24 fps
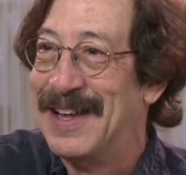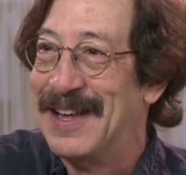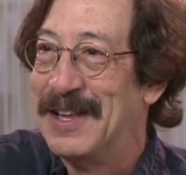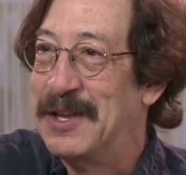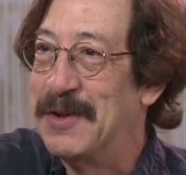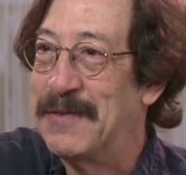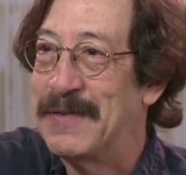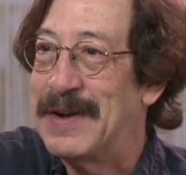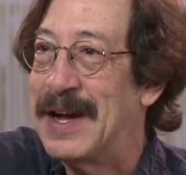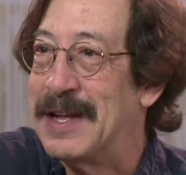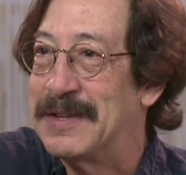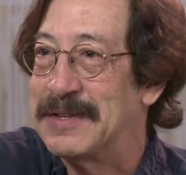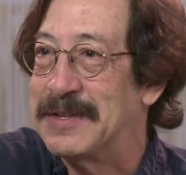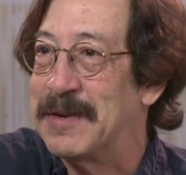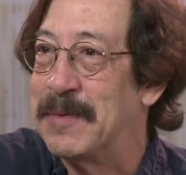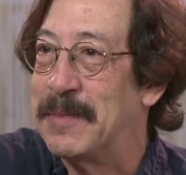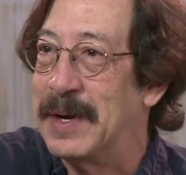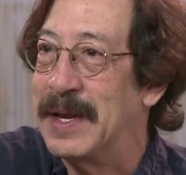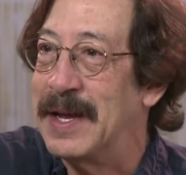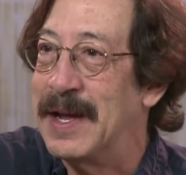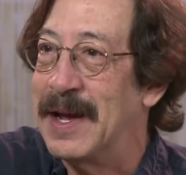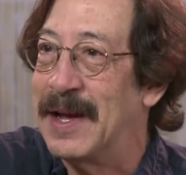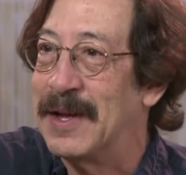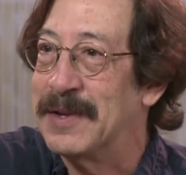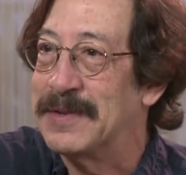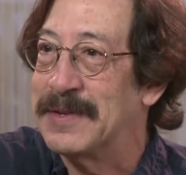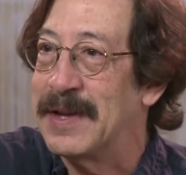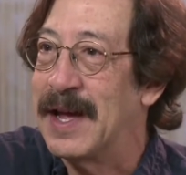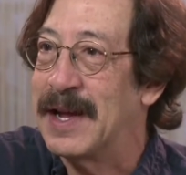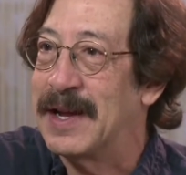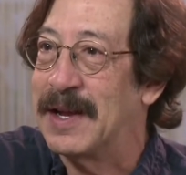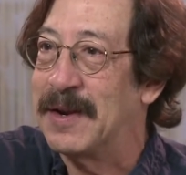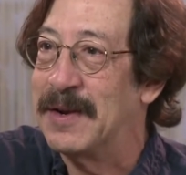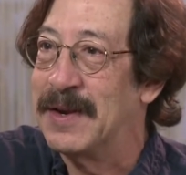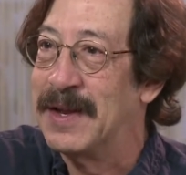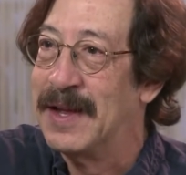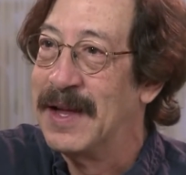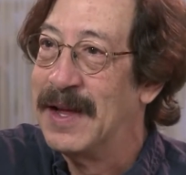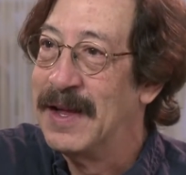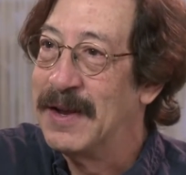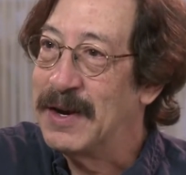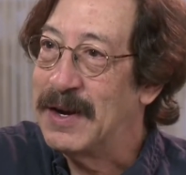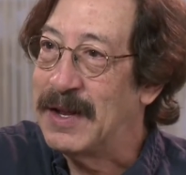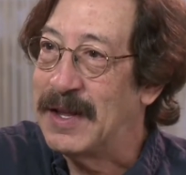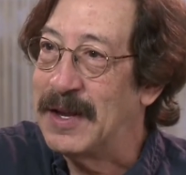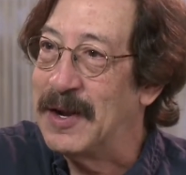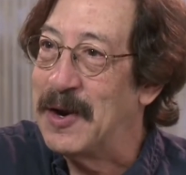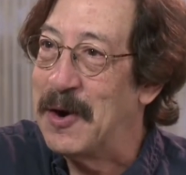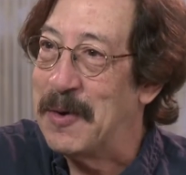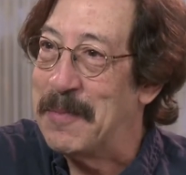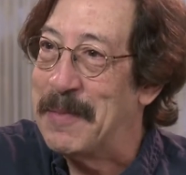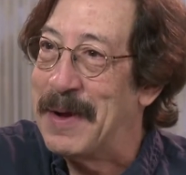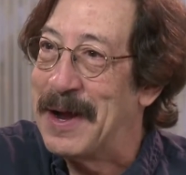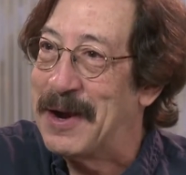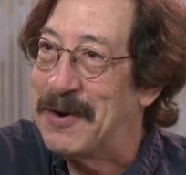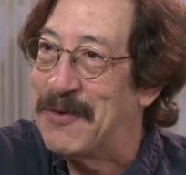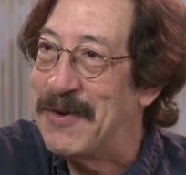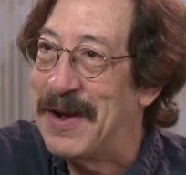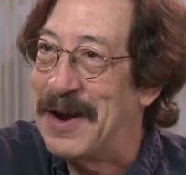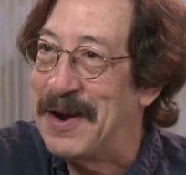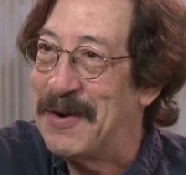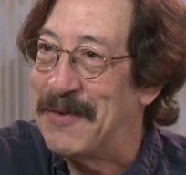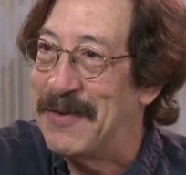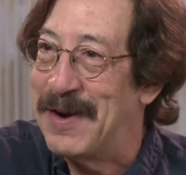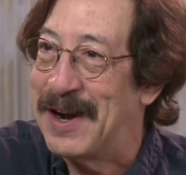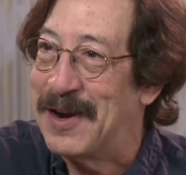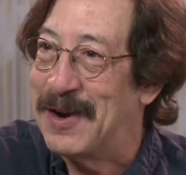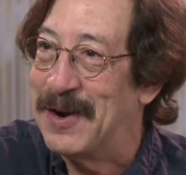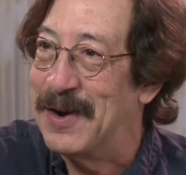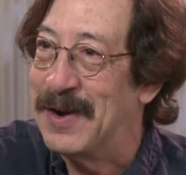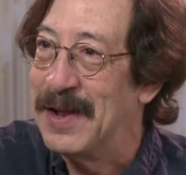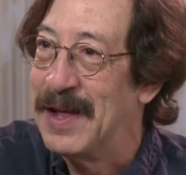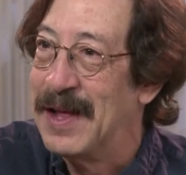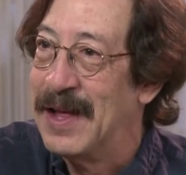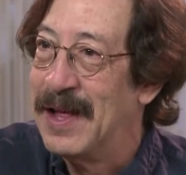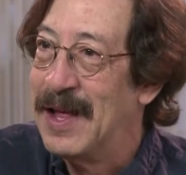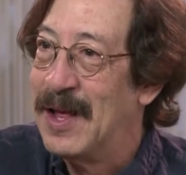You've got somebody else. I can clear up my credit record.